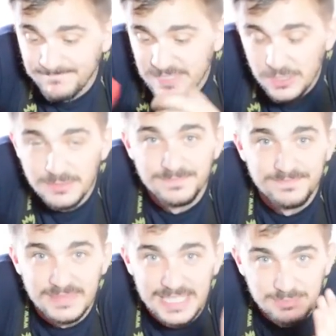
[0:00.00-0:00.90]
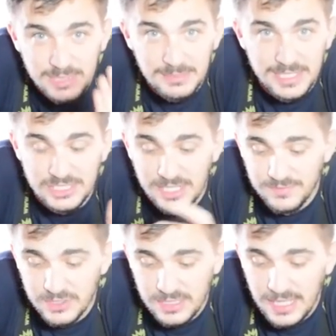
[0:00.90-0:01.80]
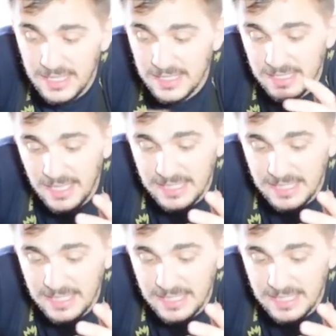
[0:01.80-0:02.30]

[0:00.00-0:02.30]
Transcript: So that's pretty much it for today.